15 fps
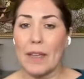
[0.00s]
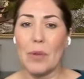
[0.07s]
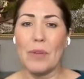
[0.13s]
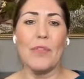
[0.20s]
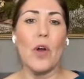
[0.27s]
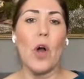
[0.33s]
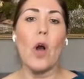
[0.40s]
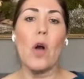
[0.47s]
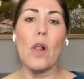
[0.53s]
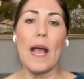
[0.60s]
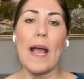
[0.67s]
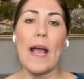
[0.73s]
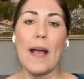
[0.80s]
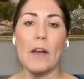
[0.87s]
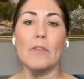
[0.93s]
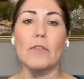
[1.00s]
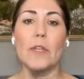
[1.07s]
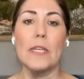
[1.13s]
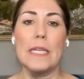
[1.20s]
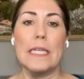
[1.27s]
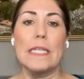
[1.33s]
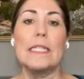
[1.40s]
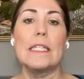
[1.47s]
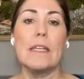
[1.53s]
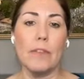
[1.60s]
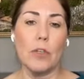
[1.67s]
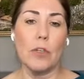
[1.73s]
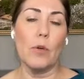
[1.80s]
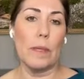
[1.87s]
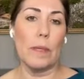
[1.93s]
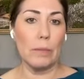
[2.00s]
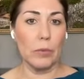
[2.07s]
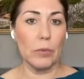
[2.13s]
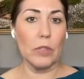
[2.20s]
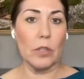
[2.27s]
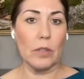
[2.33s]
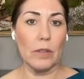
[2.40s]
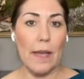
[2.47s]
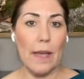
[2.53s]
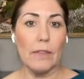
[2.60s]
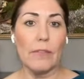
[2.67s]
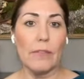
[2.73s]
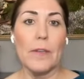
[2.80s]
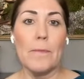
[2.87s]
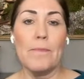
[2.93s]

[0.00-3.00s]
We've all have difficult people in our life.